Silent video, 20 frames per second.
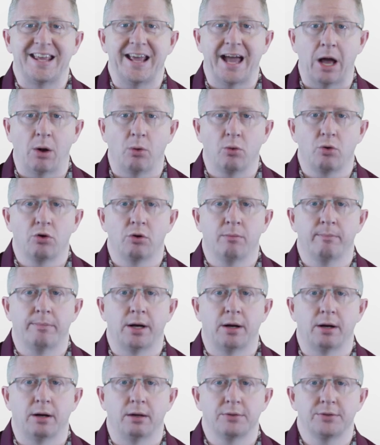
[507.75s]
the outcome
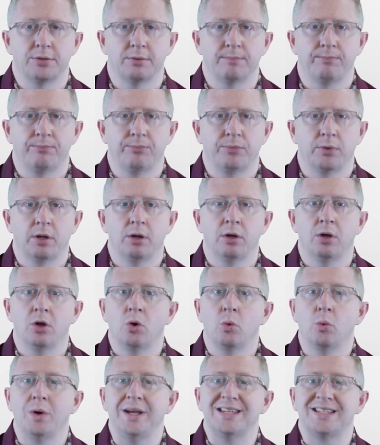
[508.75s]
part.
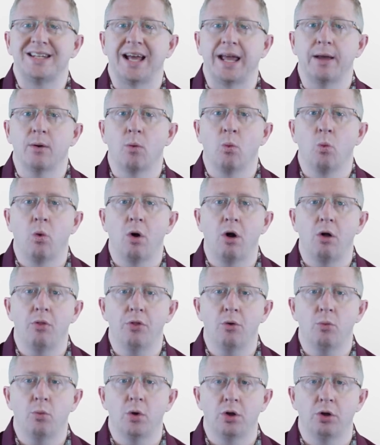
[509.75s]
We state
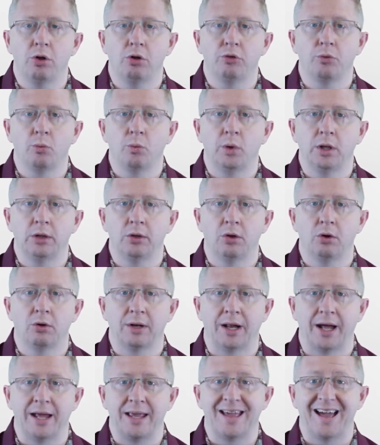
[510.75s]
what the world will
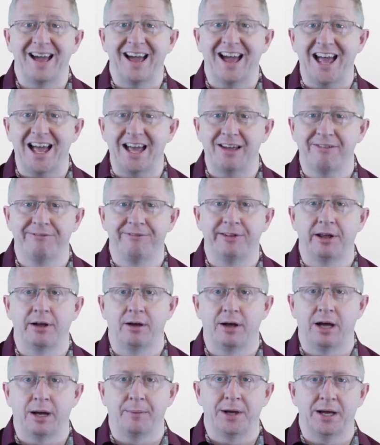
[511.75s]
look like after
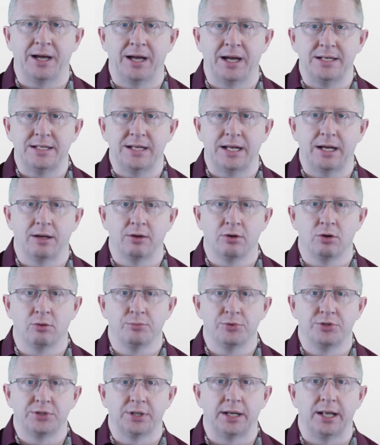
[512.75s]
our idea
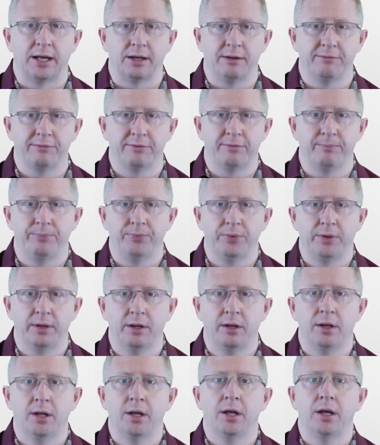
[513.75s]
comes to life.
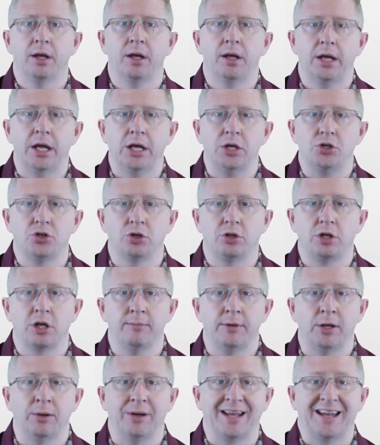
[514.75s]
It should
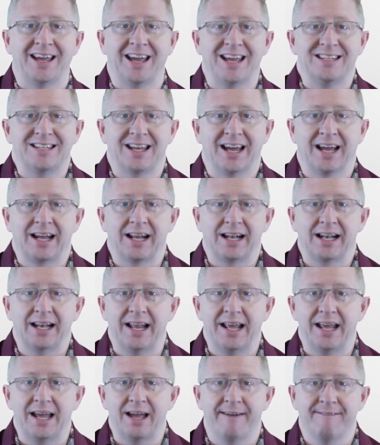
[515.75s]
communicate a
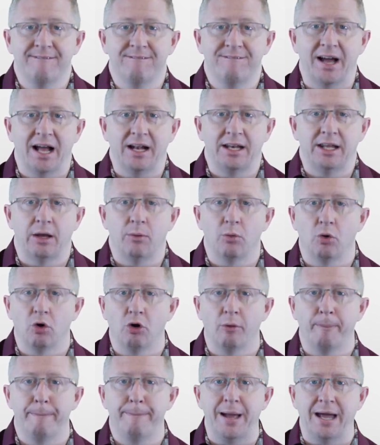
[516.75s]
clear value
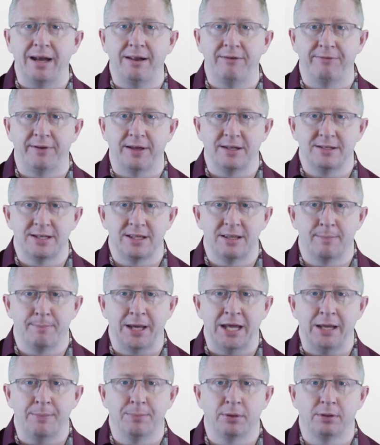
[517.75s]
or benefit to the
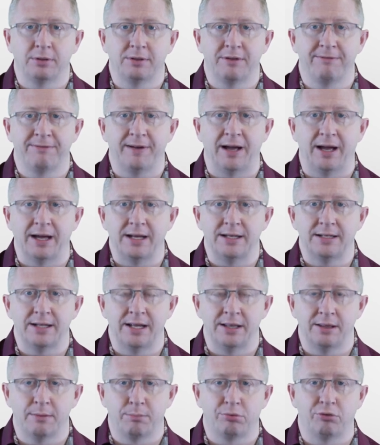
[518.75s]
people defined
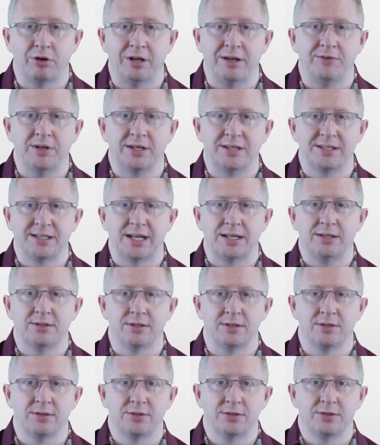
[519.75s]
in the previous
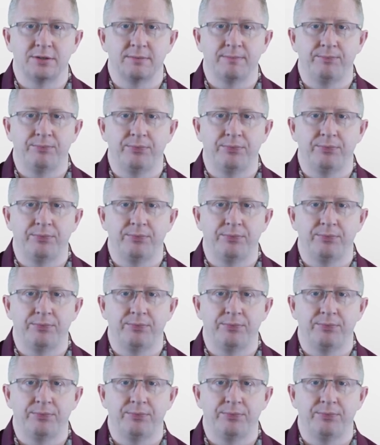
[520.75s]
sentence.